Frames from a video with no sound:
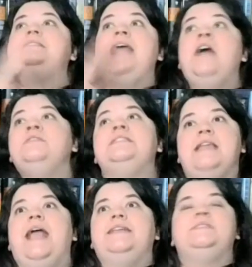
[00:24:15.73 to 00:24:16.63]
sounds
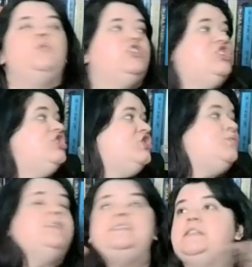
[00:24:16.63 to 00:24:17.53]
nice where she just
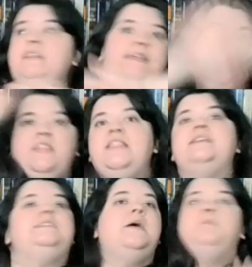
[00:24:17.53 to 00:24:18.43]
wants to live in
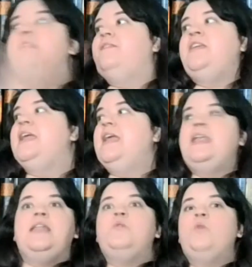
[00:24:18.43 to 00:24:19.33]
this
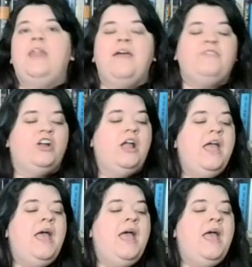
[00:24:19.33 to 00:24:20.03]
oblivion and whatever,